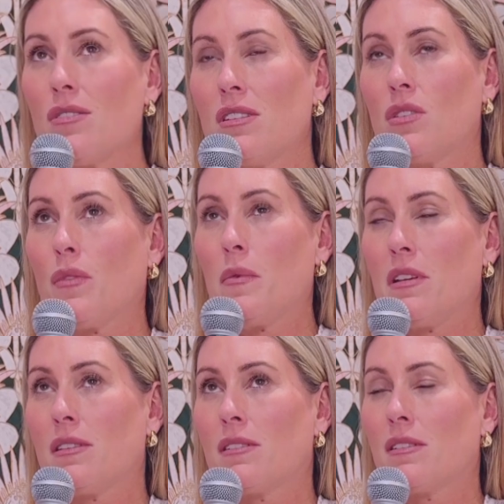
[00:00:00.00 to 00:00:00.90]
is from a
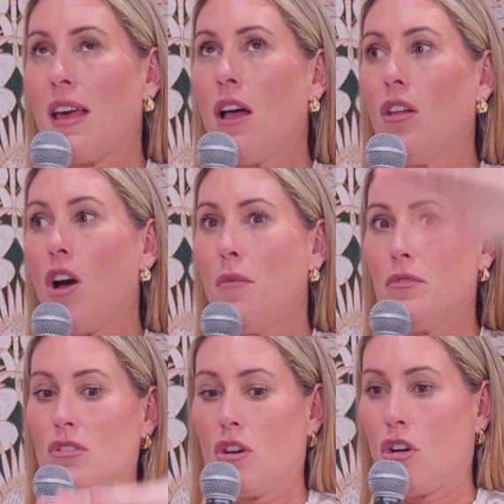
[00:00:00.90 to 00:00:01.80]
distance because
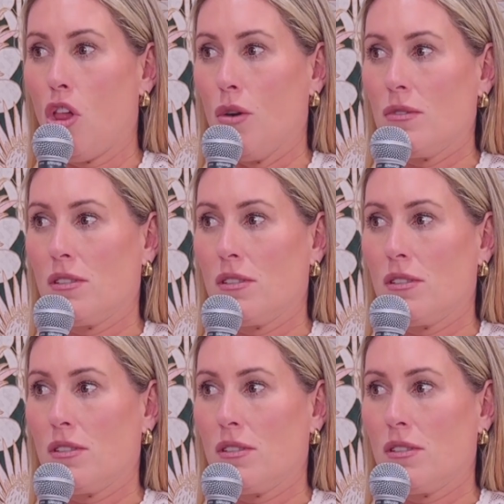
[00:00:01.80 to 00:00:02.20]
helicopters are close.